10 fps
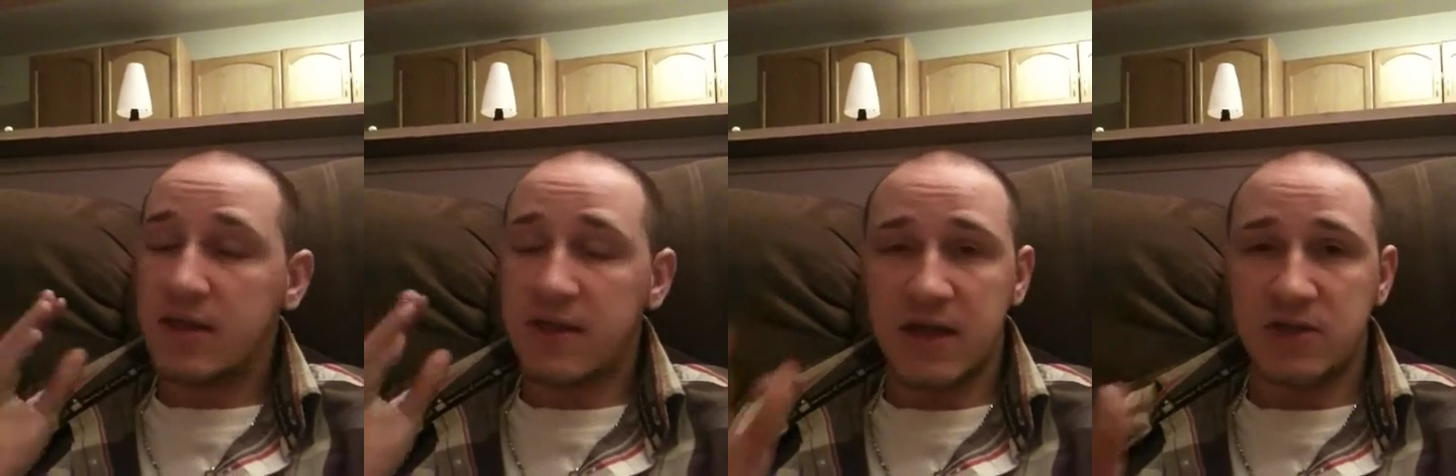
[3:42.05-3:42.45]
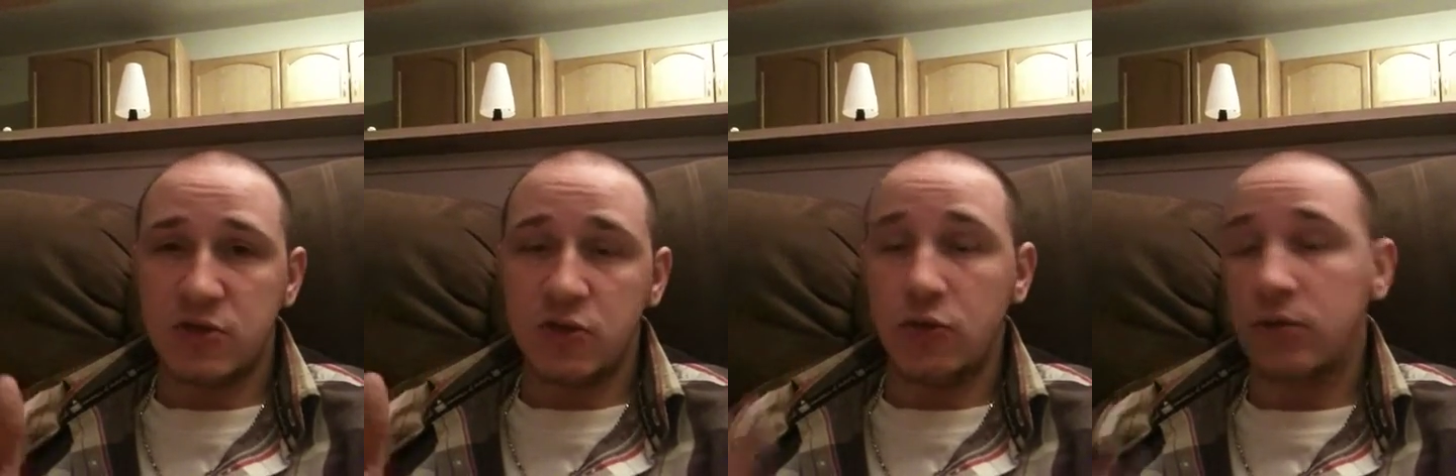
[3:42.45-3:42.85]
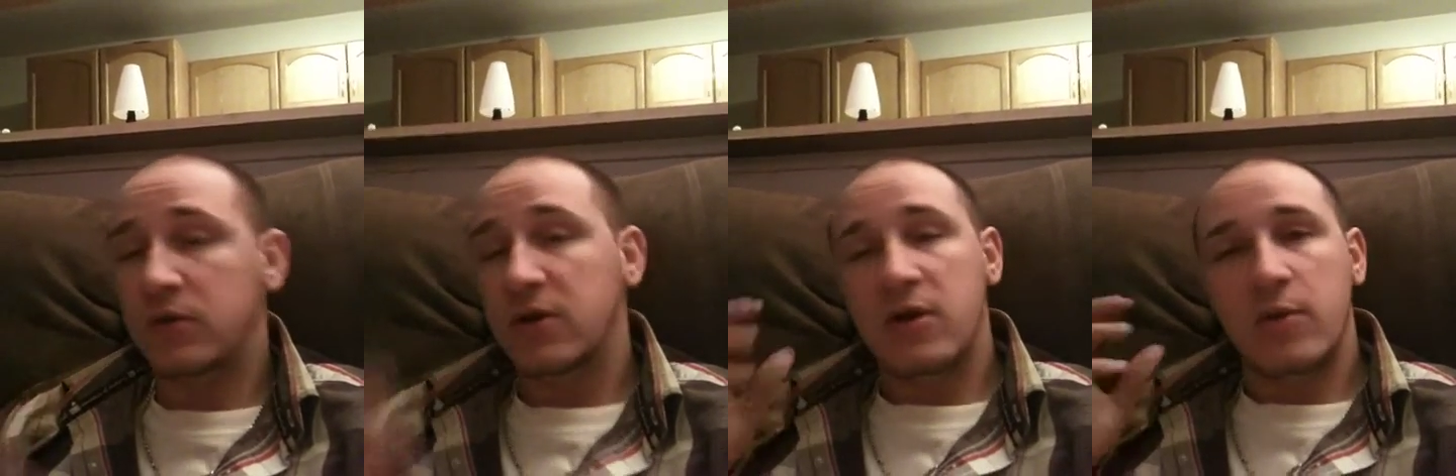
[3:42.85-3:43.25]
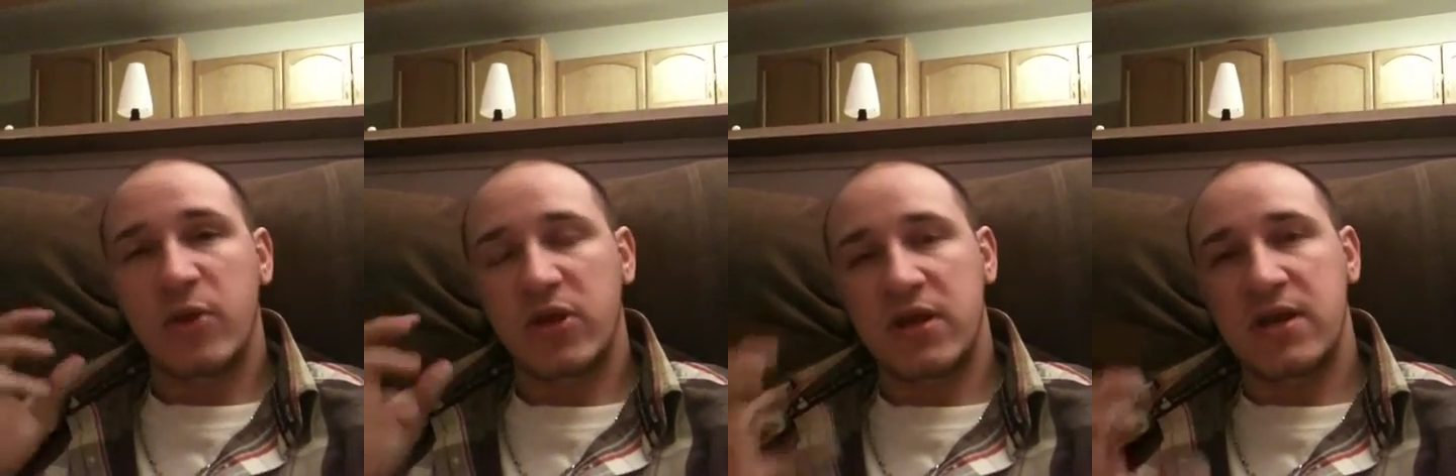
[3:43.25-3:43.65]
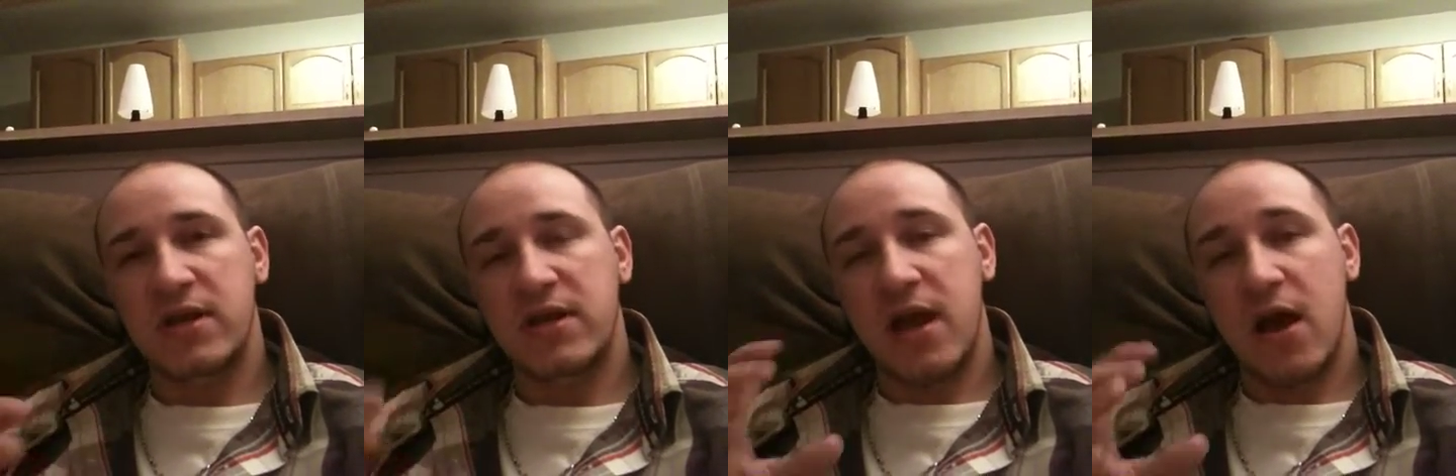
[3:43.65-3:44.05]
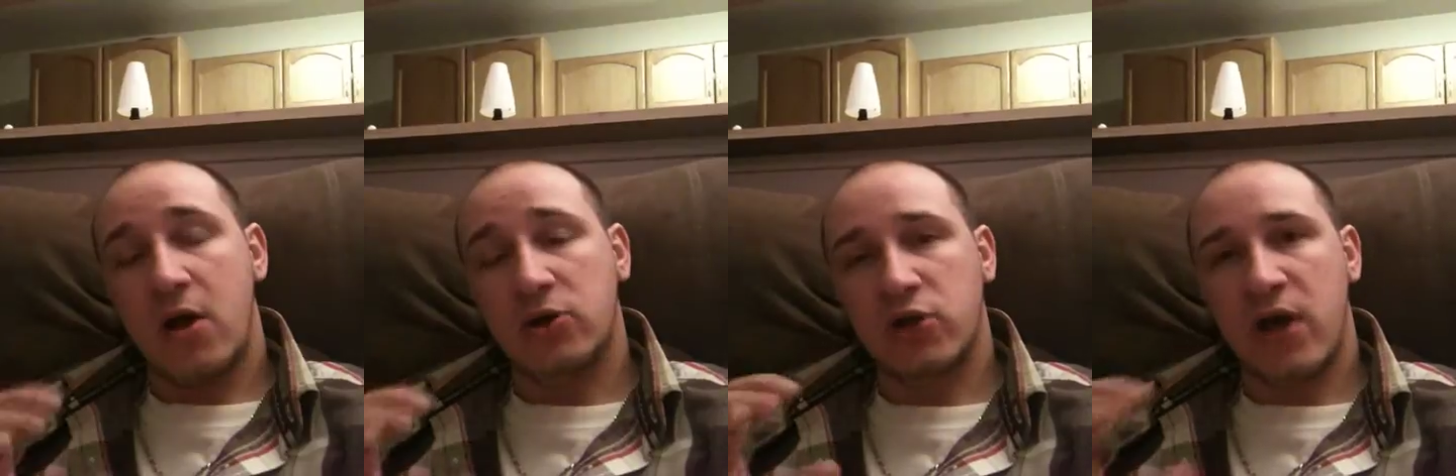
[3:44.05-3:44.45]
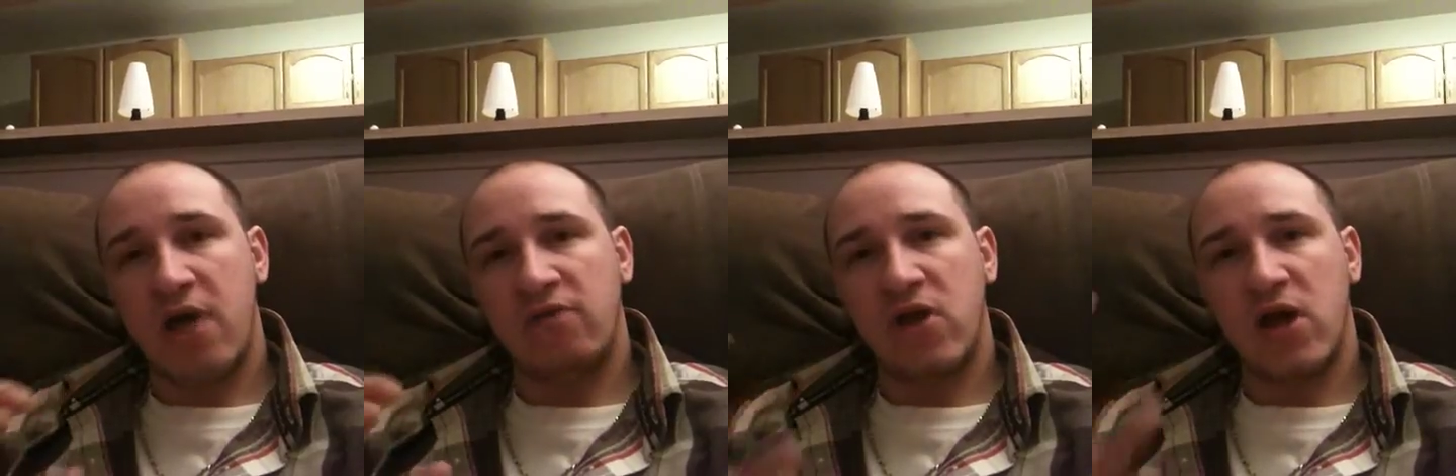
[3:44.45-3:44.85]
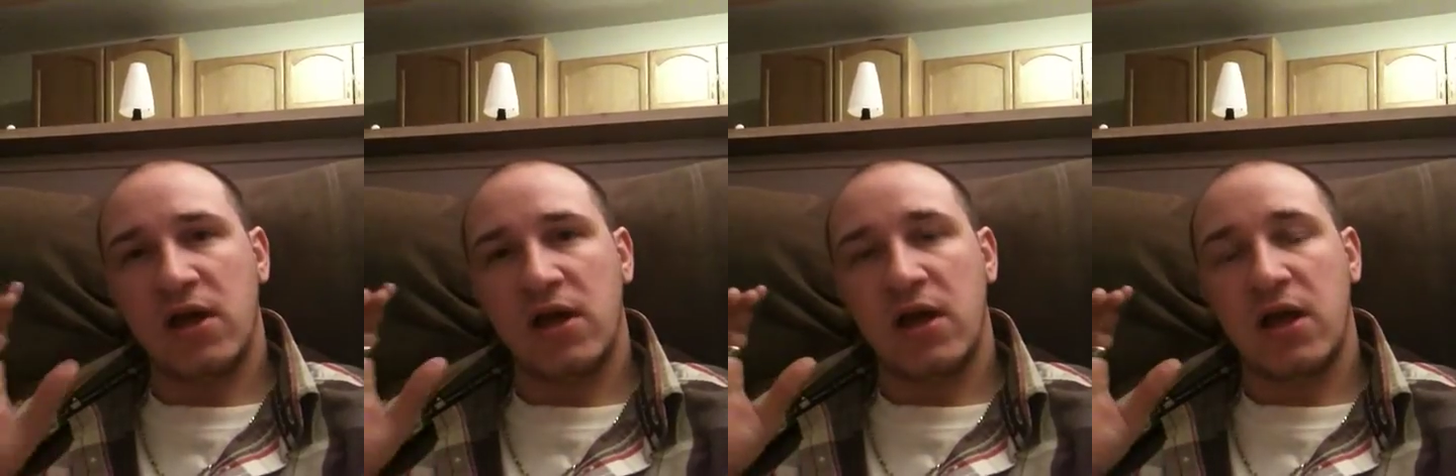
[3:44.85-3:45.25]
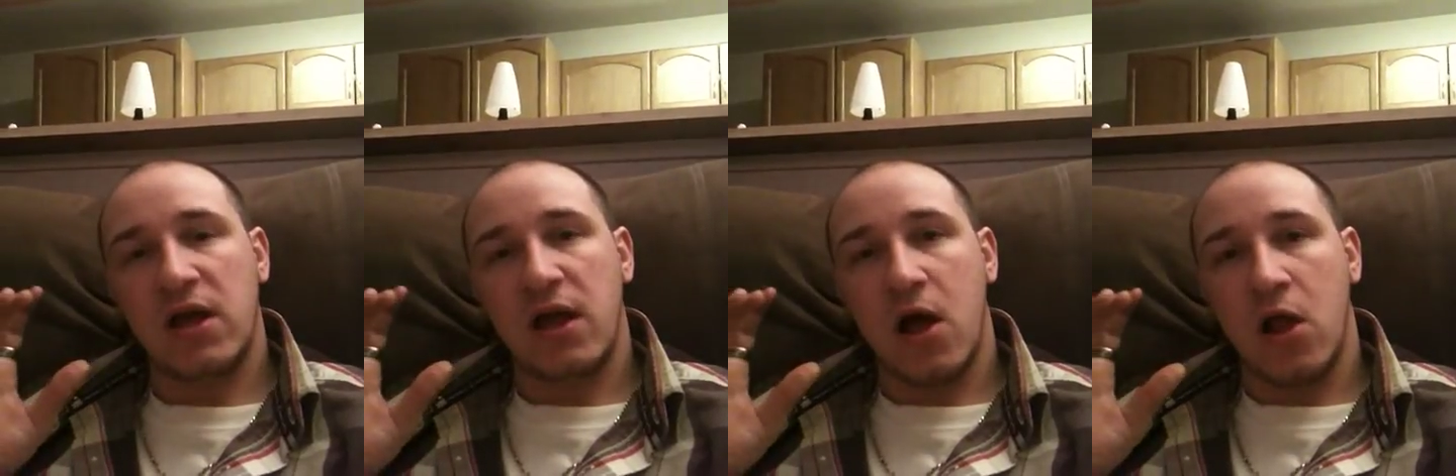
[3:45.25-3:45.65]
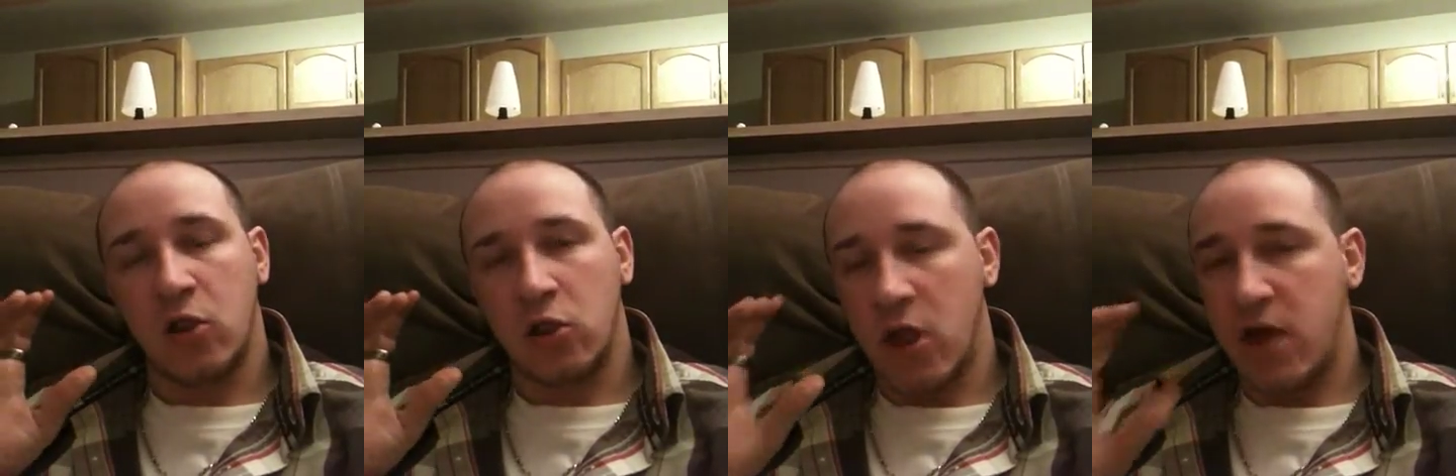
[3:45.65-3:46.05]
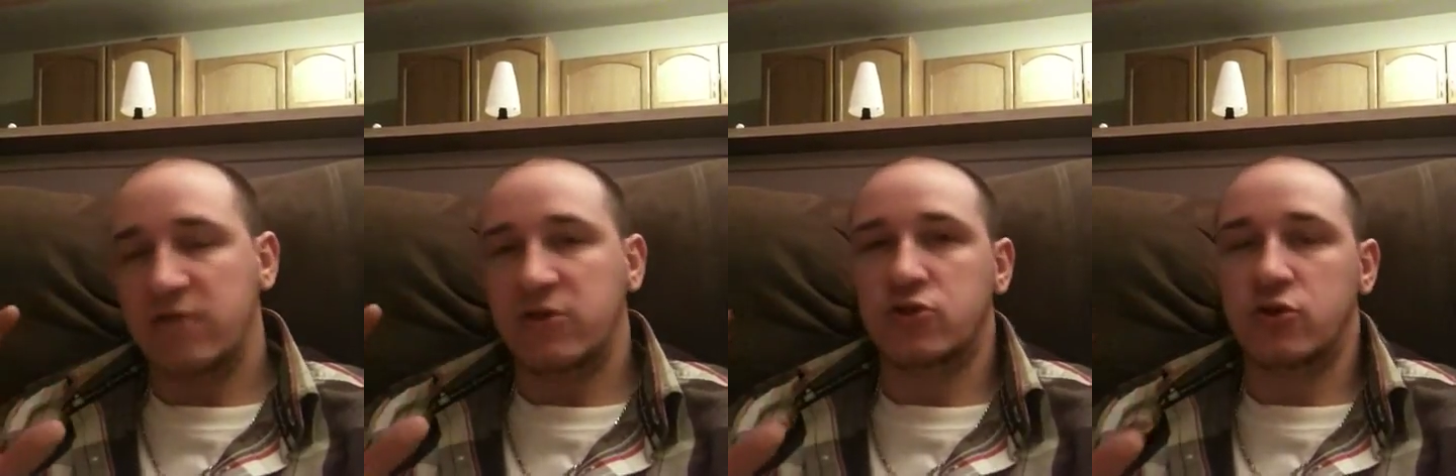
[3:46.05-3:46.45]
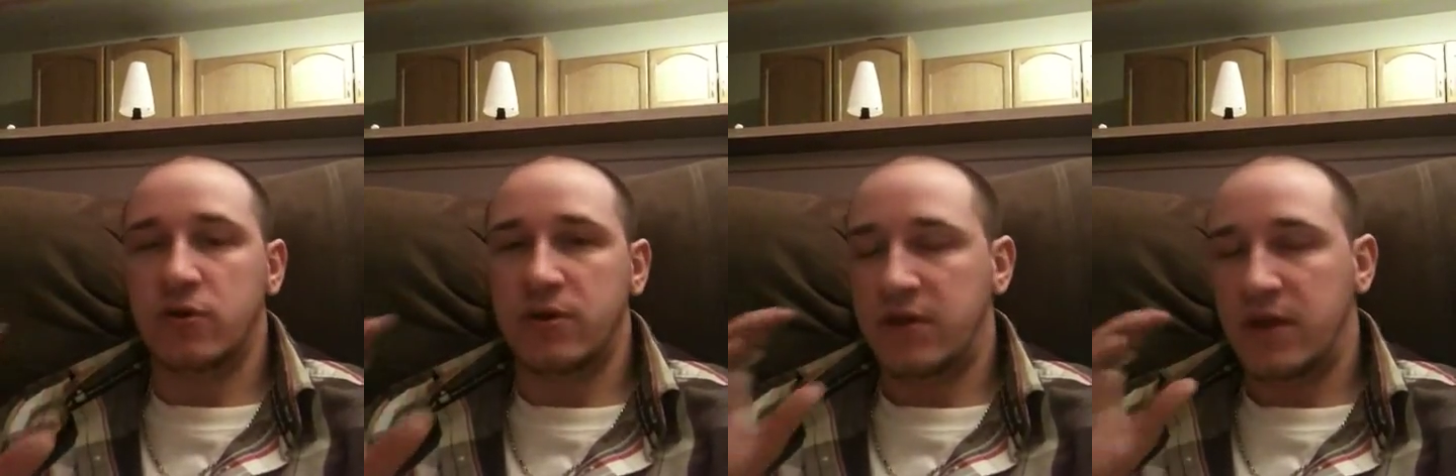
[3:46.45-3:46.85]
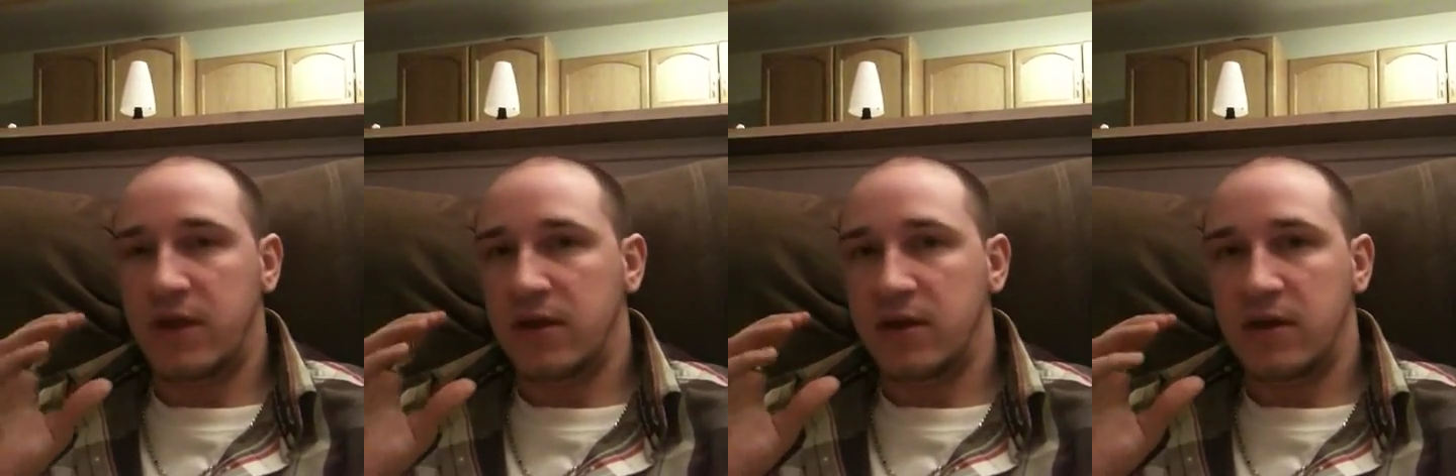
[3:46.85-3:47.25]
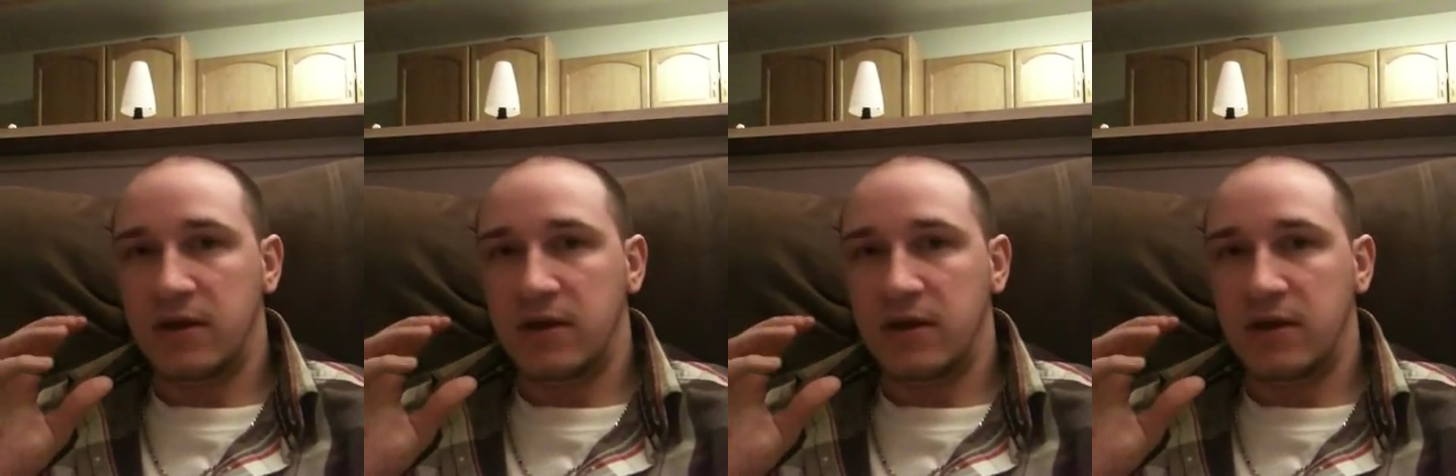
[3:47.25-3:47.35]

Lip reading: That's cool, but you need to also have a lot of control. The